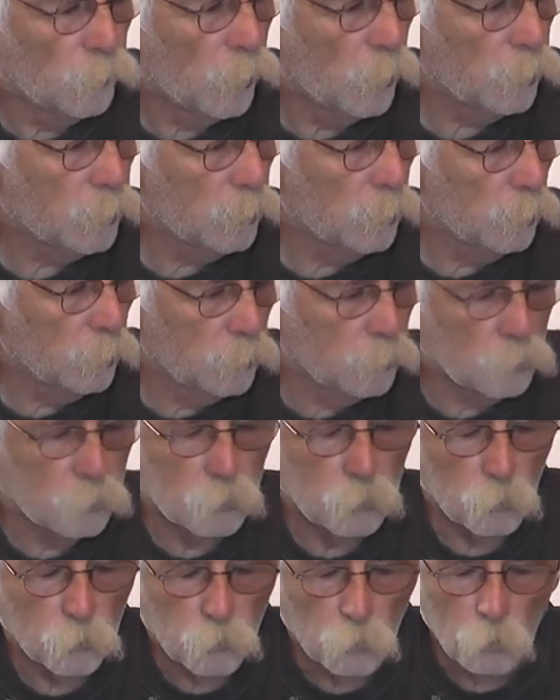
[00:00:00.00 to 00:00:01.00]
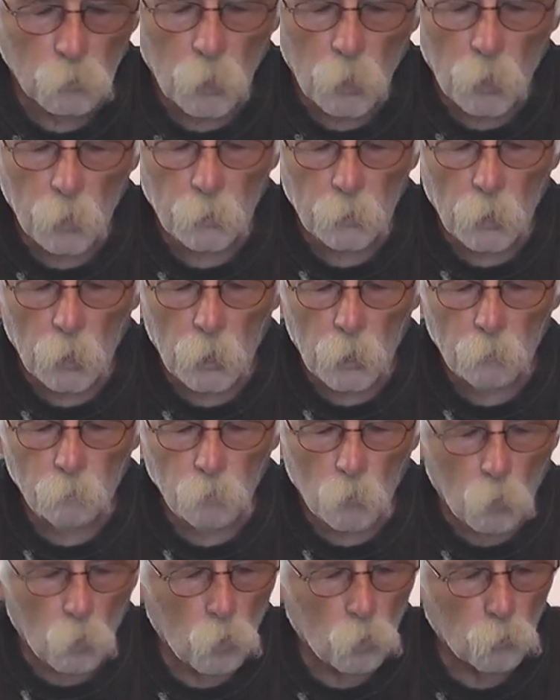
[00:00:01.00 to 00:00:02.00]
This is the line
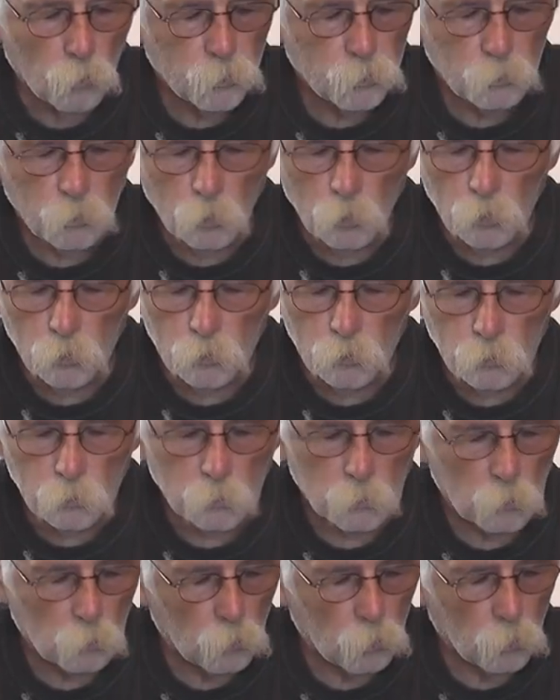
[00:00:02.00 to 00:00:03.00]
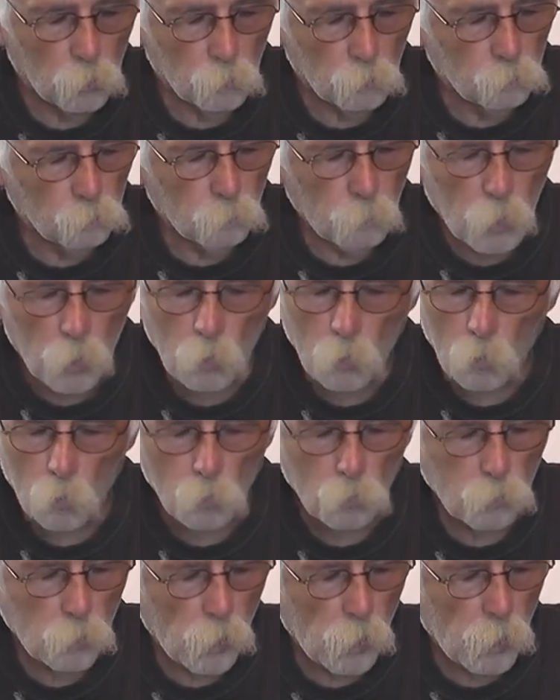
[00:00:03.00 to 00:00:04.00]
I've always used my
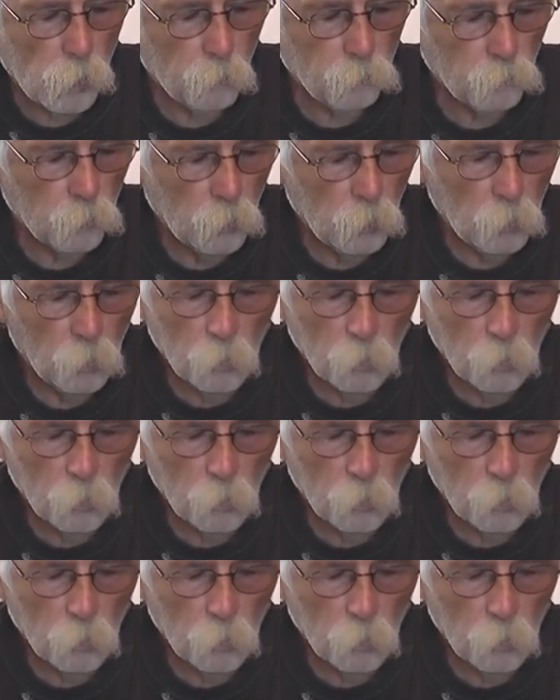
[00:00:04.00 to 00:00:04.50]
whole life.